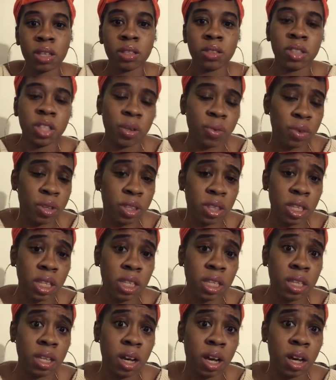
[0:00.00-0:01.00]
during
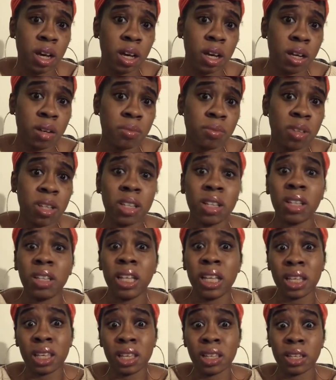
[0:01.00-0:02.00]
the
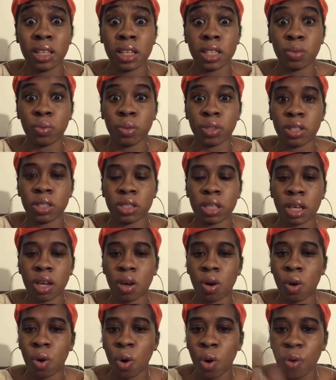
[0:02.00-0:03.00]
Lincoln years, which is like
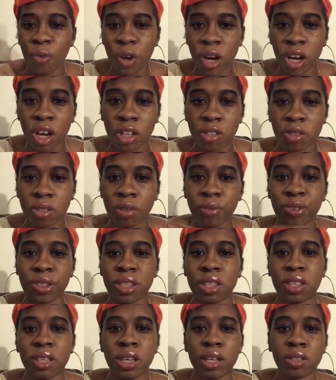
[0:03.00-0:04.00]
over
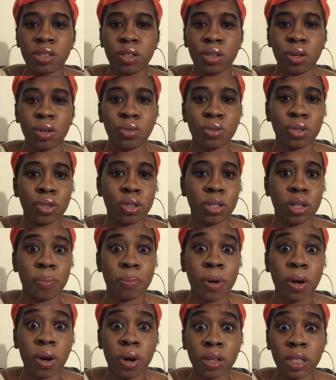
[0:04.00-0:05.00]
150 years ago, to the
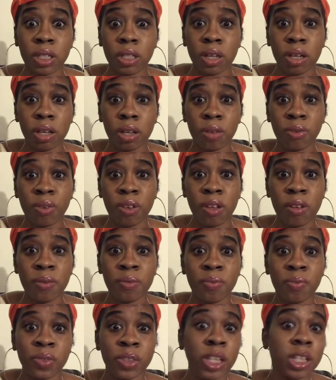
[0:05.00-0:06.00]
party of
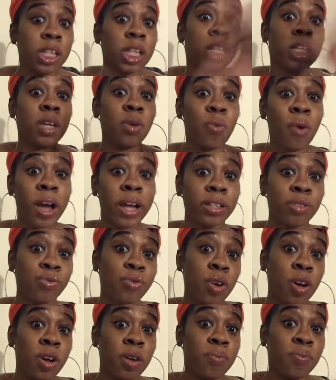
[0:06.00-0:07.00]
the Lily Whites
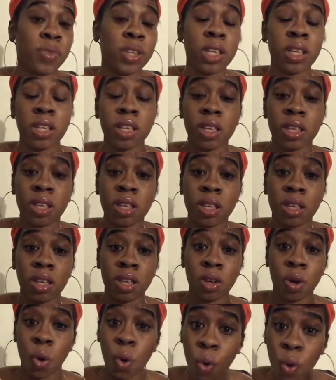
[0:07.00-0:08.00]
from
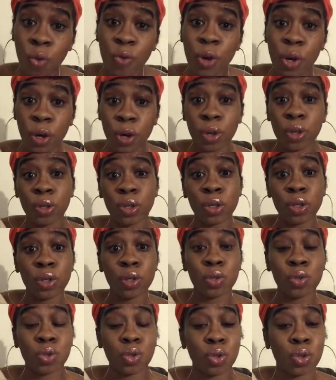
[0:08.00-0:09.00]
Hoover,
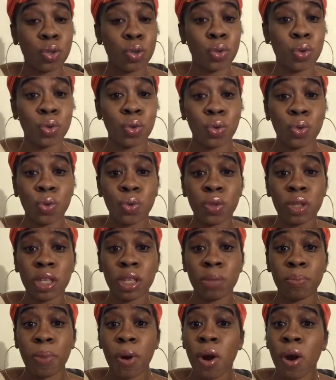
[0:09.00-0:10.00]
to
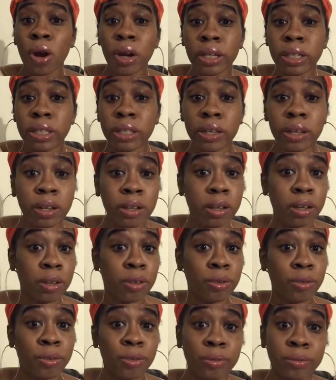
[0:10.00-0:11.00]
the party
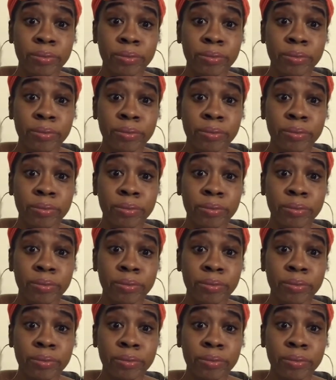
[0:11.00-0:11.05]
of